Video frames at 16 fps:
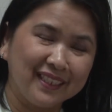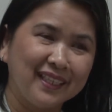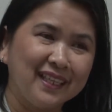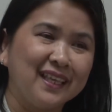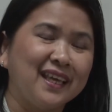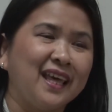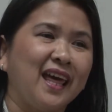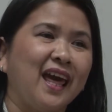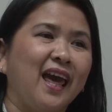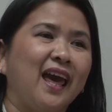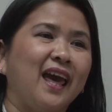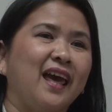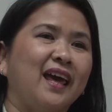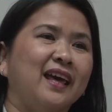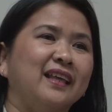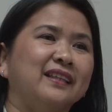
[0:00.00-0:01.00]

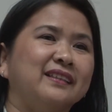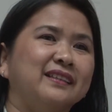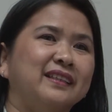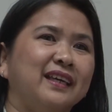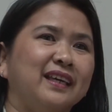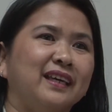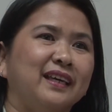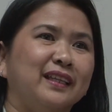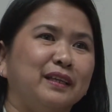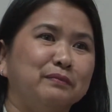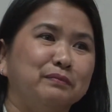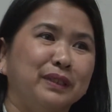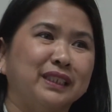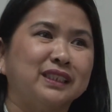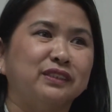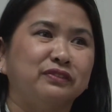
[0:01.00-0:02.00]
GNA is active
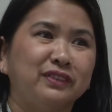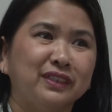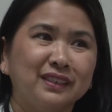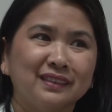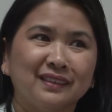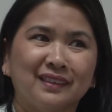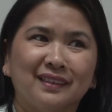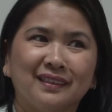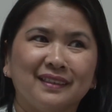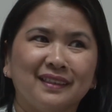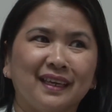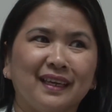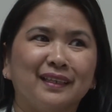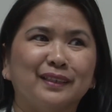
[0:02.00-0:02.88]
within the Guam community,